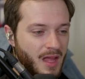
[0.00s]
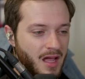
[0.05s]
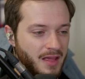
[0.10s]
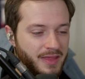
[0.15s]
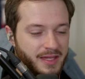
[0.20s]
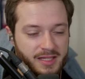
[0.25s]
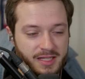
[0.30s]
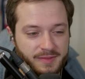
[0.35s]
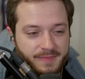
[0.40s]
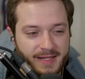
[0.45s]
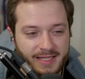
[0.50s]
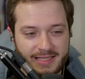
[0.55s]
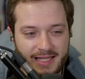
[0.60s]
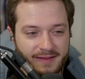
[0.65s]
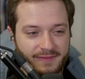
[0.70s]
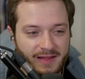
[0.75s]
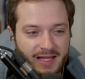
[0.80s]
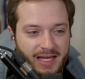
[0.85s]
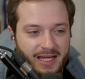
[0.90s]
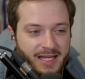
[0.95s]
That just makes
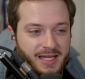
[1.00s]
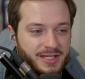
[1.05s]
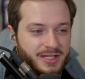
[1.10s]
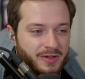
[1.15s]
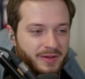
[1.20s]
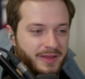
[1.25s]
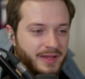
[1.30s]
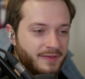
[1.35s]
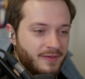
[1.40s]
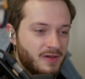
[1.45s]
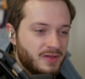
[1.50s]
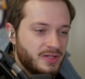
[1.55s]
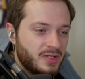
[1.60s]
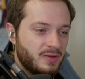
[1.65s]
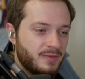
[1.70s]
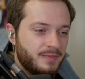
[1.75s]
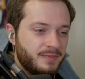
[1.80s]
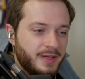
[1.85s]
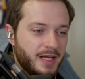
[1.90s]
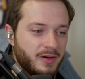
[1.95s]
life a lot easier. And they've
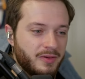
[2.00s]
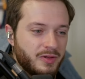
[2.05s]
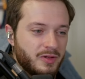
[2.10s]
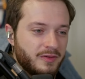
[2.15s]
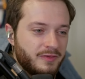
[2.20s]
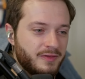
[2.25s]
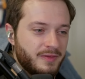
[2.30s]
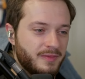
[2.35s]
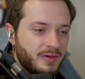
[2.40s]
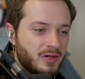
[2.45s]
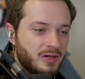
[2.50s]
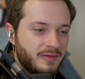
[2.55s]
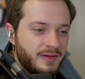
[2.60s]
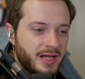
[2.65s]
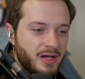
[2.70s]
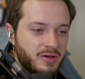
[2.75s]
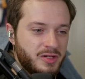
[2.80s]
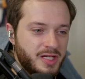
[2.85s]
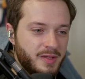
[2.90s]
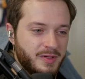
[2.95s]
also, you know, nerfed nerfed
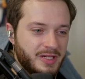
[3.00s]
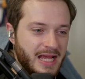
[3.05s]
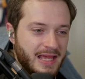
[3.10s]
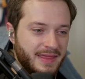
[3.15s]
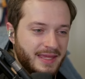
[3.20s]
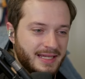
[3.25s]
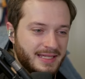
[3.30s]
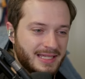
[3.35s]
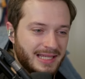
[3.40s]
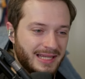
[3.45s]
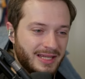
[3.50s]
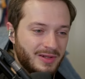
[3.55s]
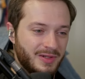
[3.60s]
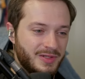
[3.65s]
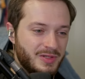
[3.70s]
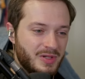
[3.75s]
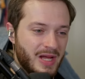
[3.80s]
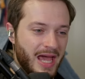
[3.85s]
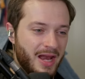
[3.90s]
energy, which I think is a little too...